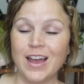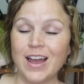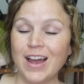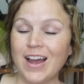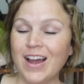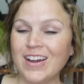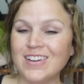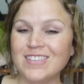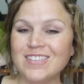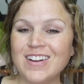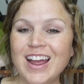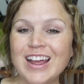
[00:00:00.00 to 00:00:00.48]

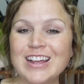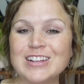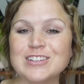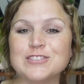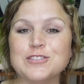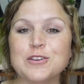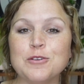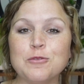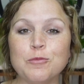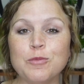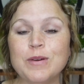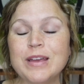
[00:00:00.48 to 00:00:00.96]
All right,
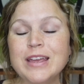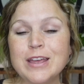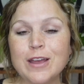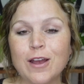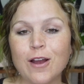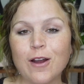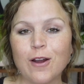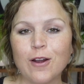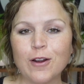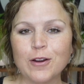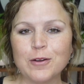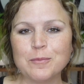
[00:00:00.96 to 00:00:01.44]
so we
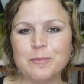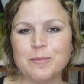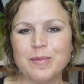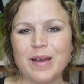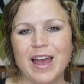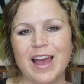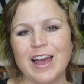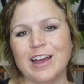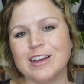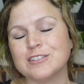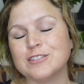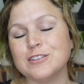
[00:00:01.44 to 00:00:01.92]
are
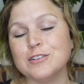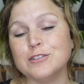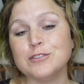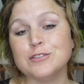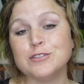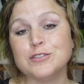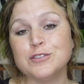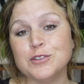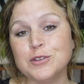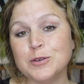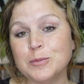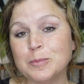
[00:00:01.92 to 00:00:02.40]
back. So
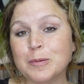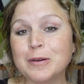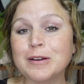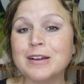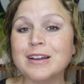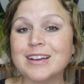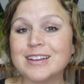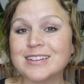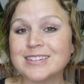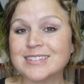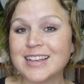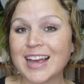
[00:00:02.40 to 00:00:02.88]
super
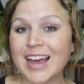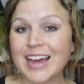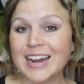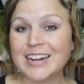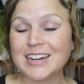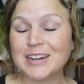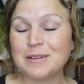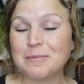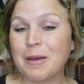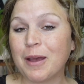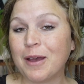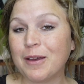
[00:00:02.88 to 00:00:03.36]

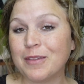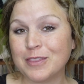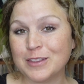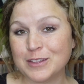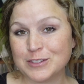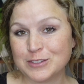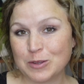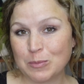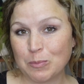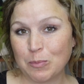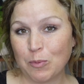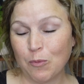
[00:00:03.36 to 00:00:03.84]
excited about
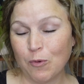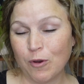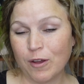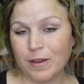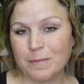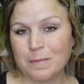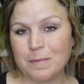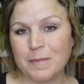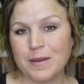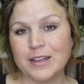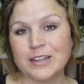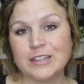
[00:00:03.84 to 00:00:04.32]
this
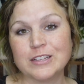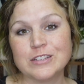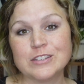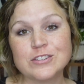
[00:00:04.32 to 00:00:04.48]
appointment.